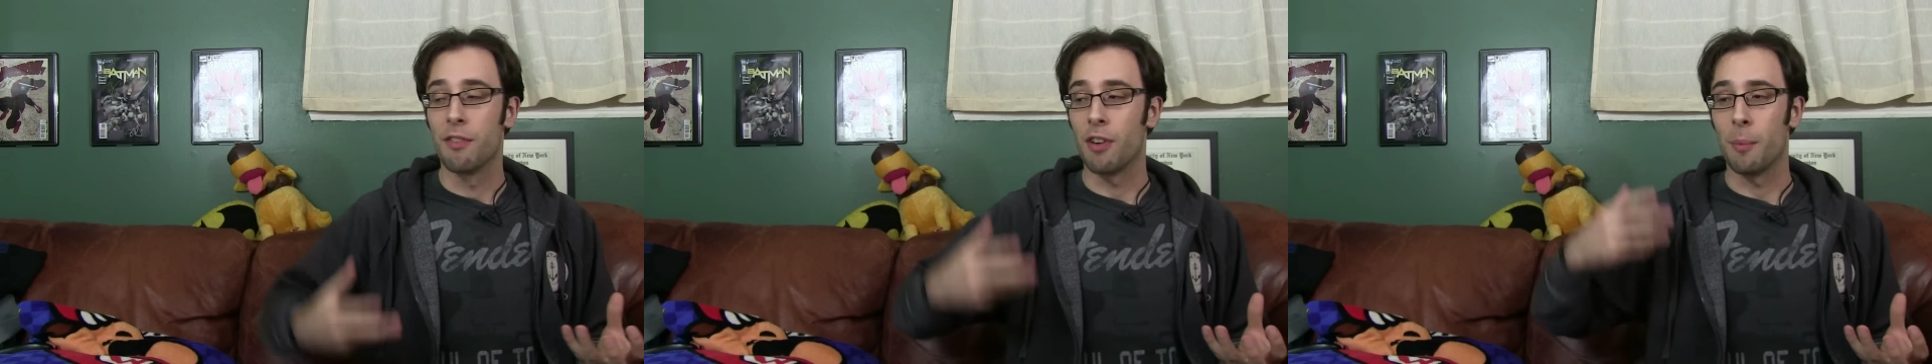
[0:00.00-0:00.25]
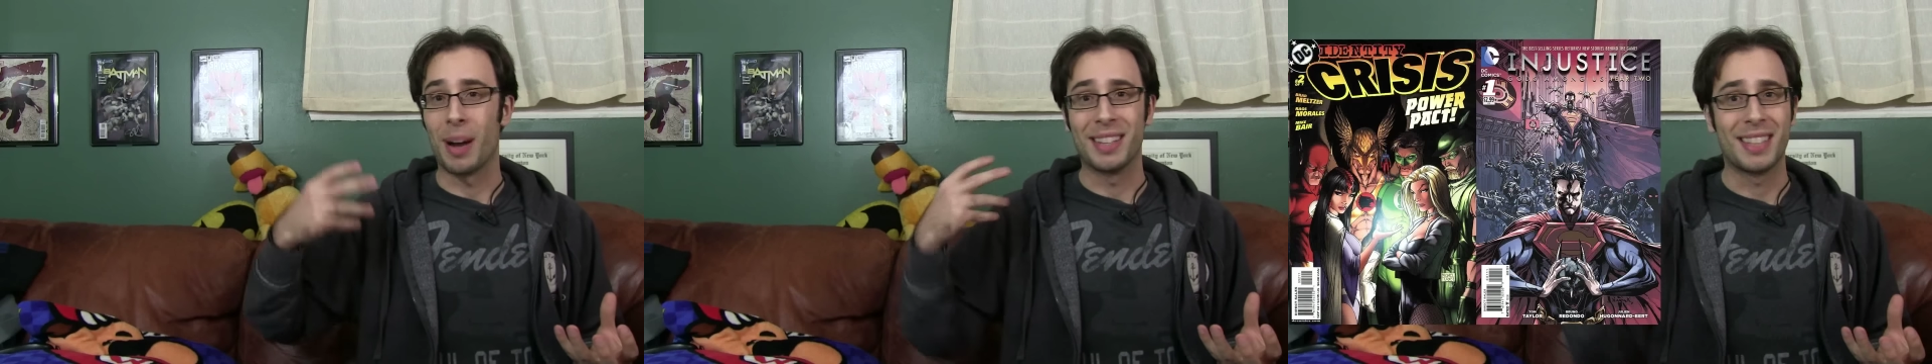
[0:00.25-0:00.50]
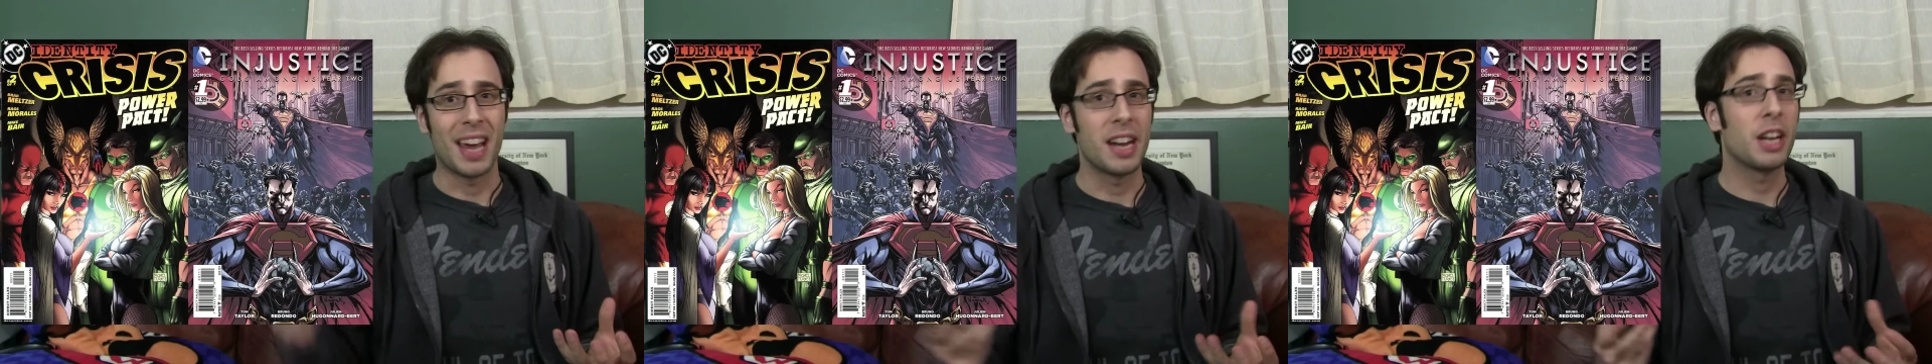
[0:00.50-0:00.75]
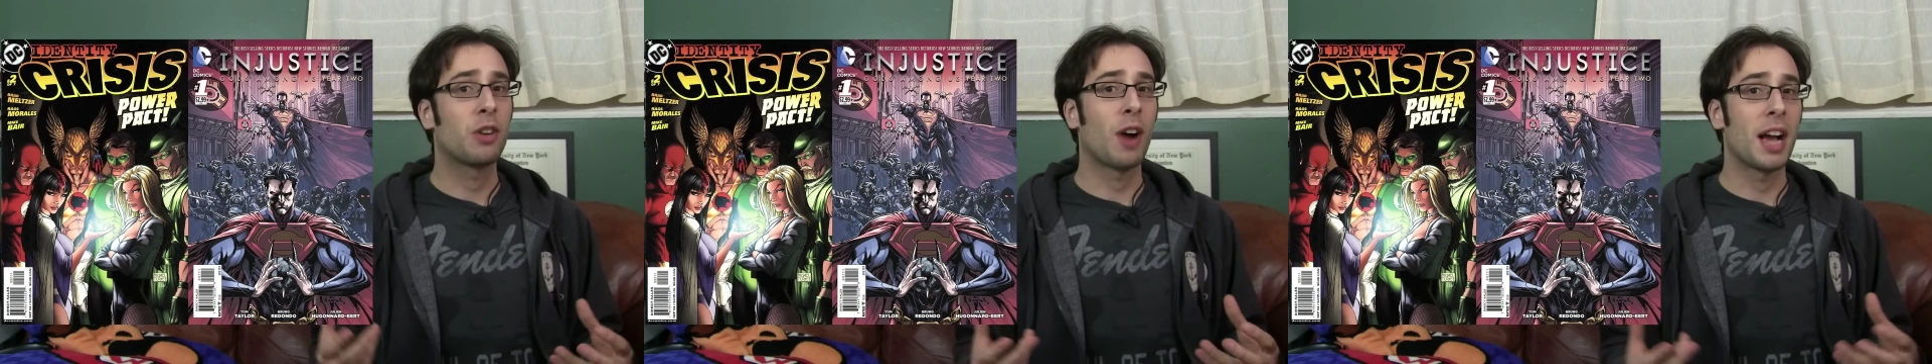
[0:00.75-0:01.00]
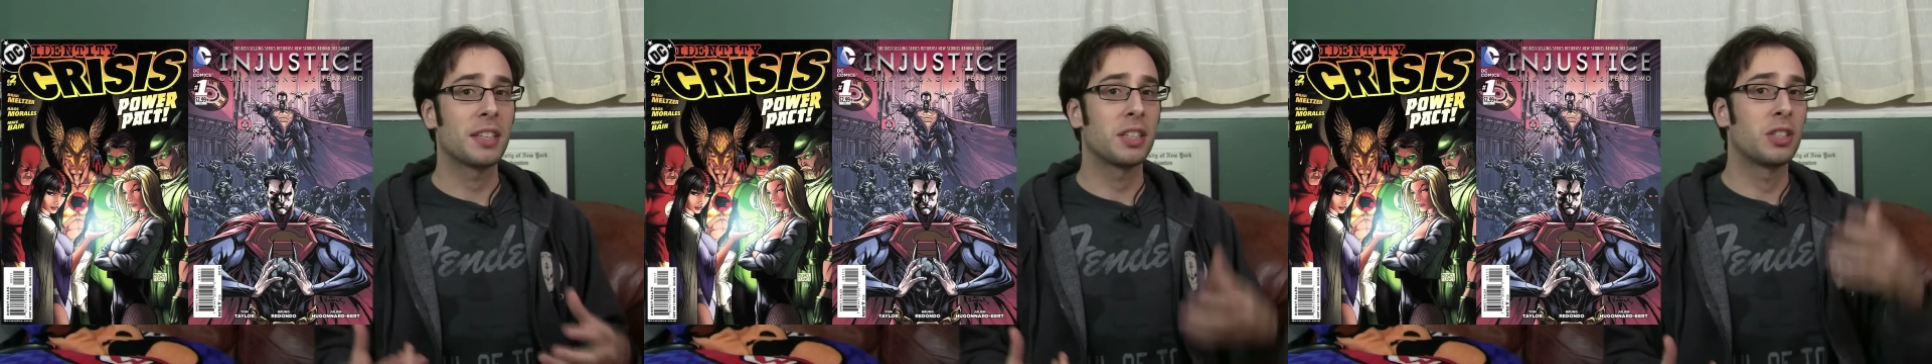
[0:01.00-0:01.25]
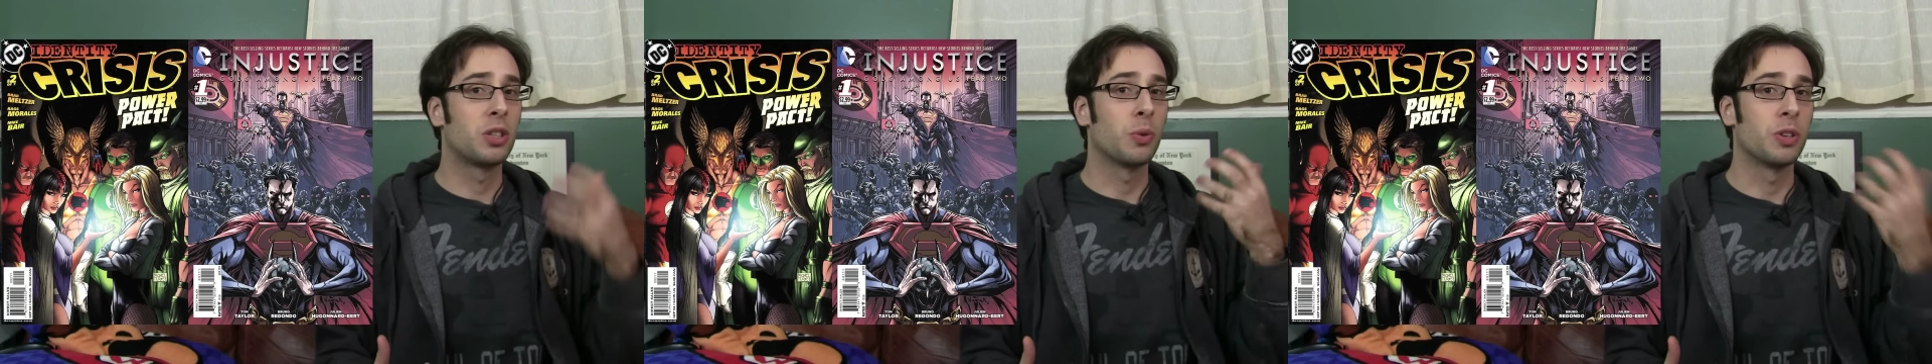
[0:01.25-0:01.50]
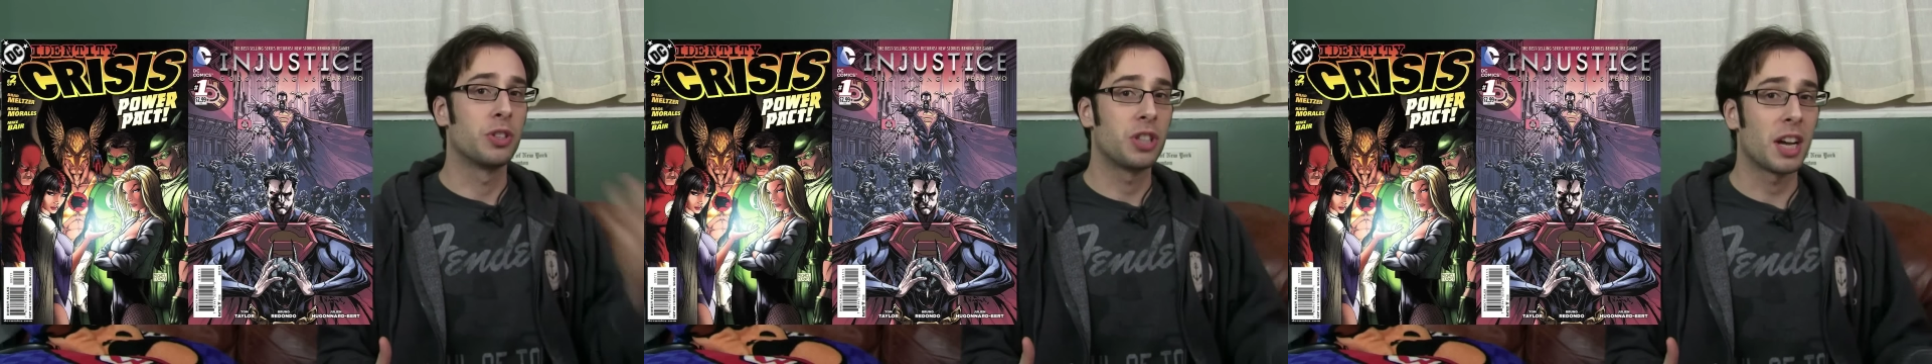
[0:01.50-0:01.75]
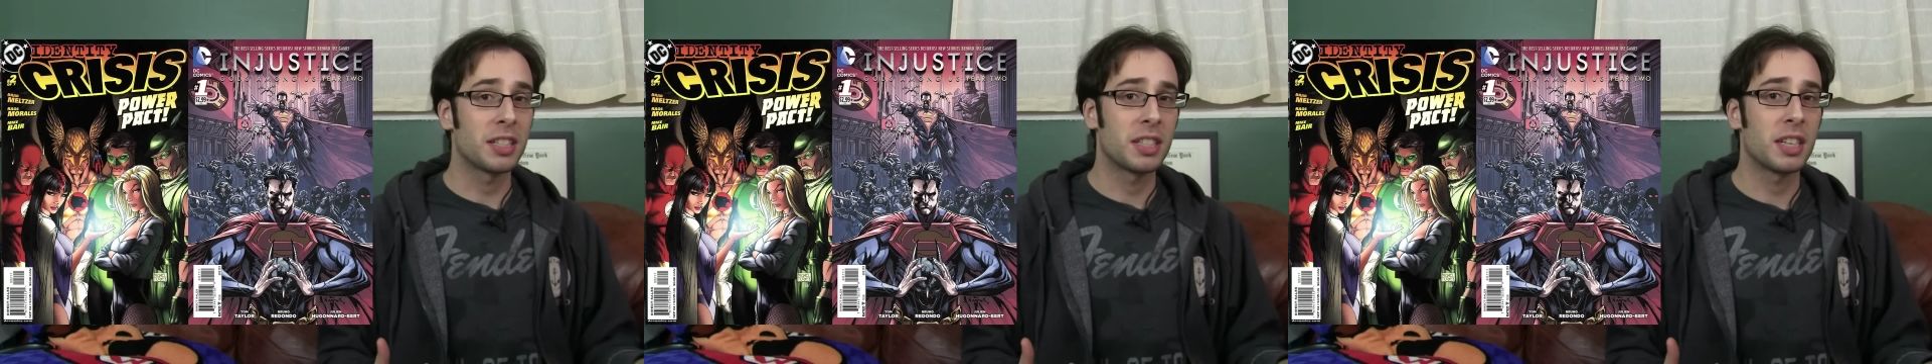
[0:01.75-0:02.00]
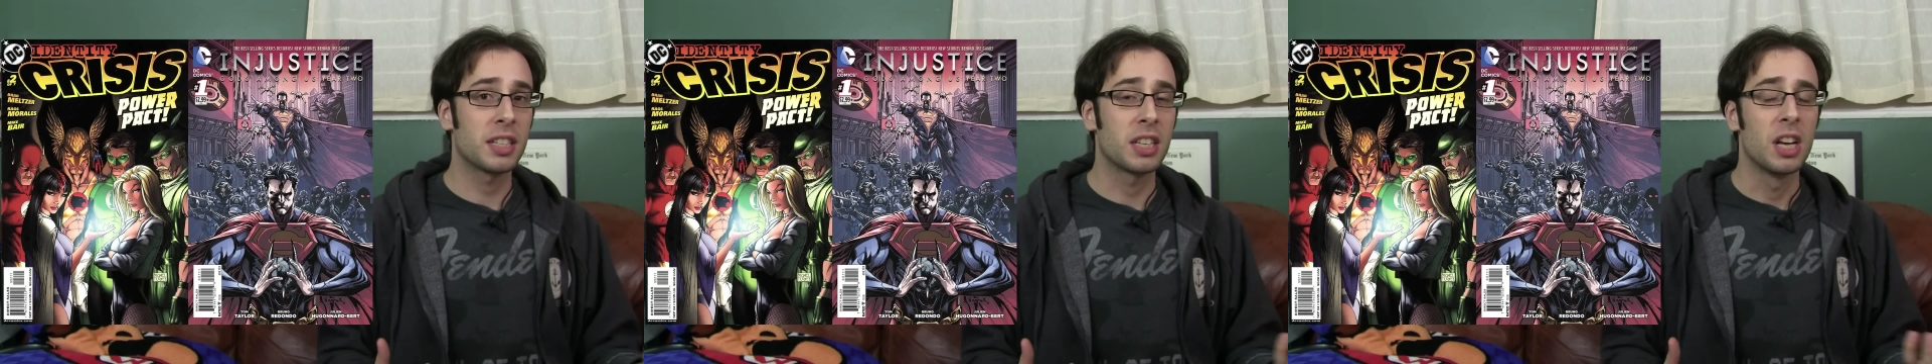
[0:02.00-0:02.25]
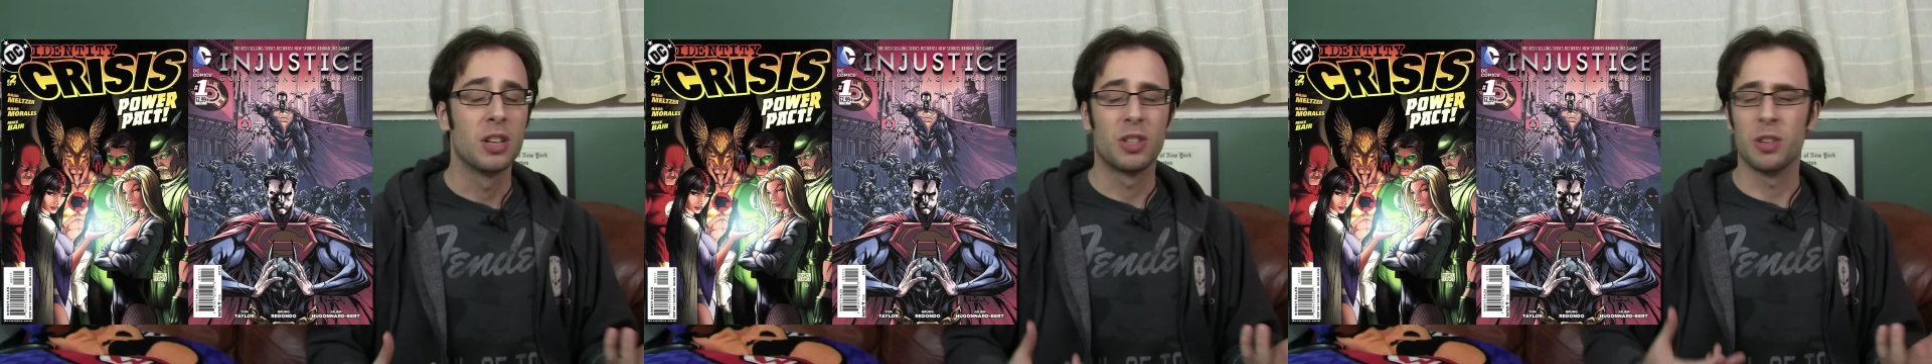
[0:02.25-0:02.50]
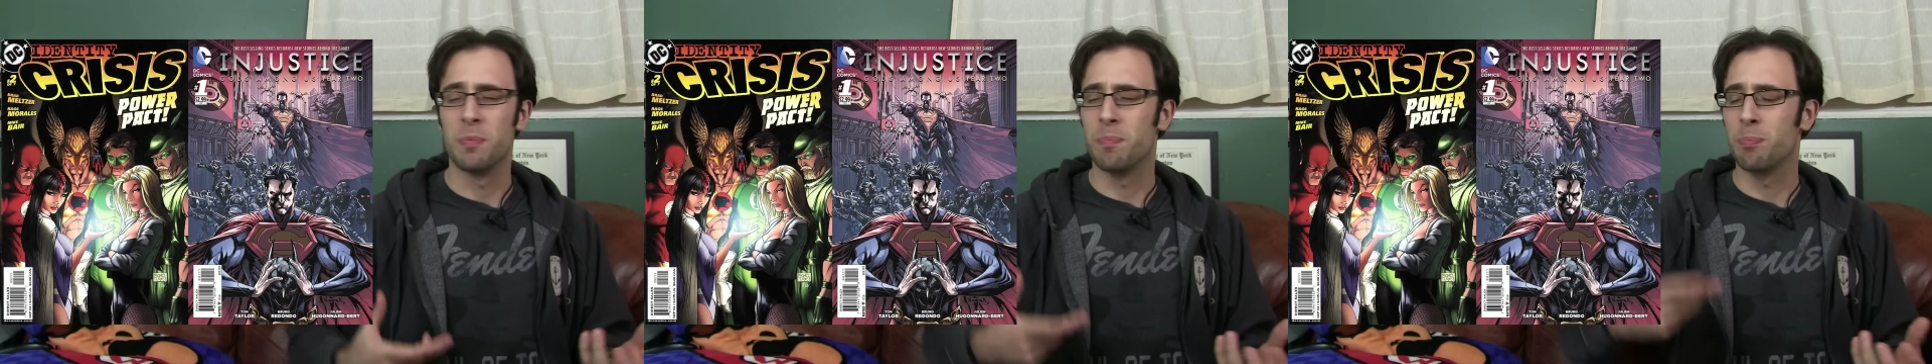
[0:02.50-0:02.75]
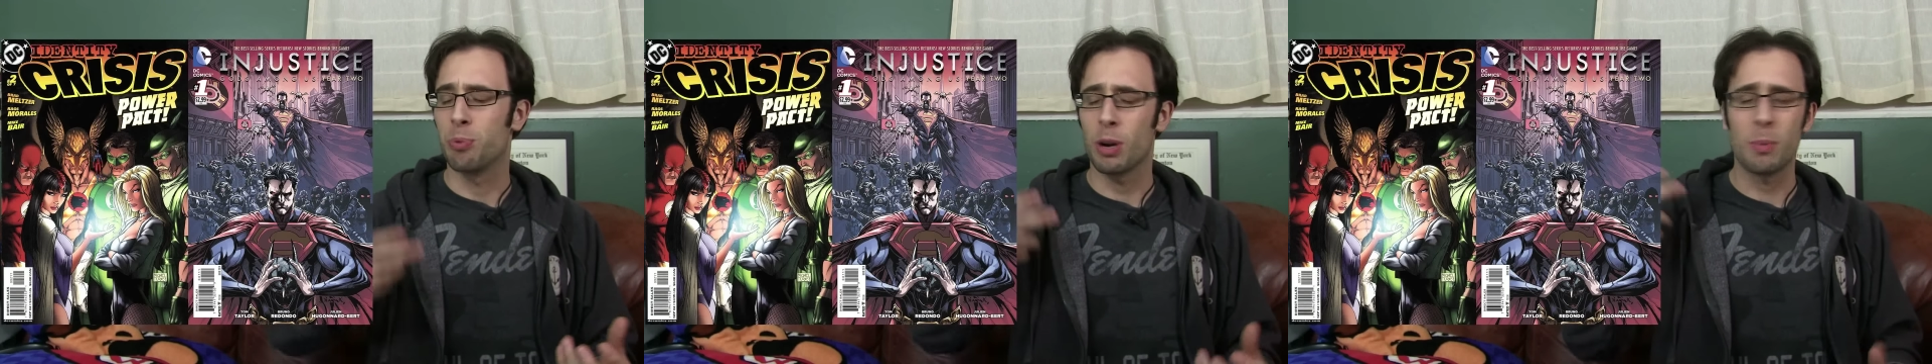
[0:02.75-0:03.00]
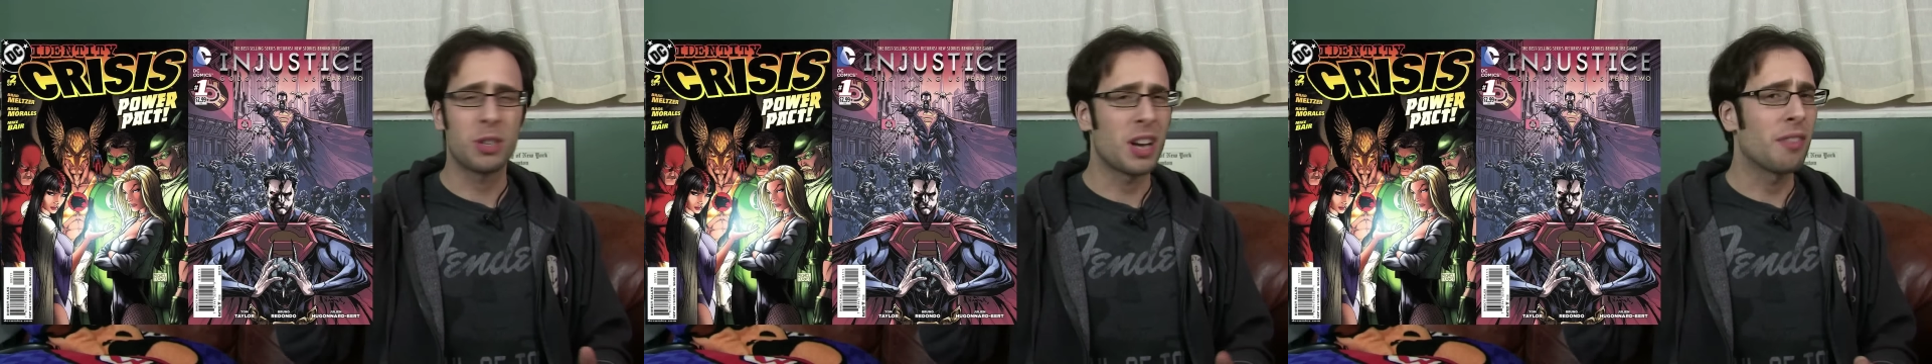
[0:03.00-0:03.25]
from Identity Crisis to Injustice to pretty much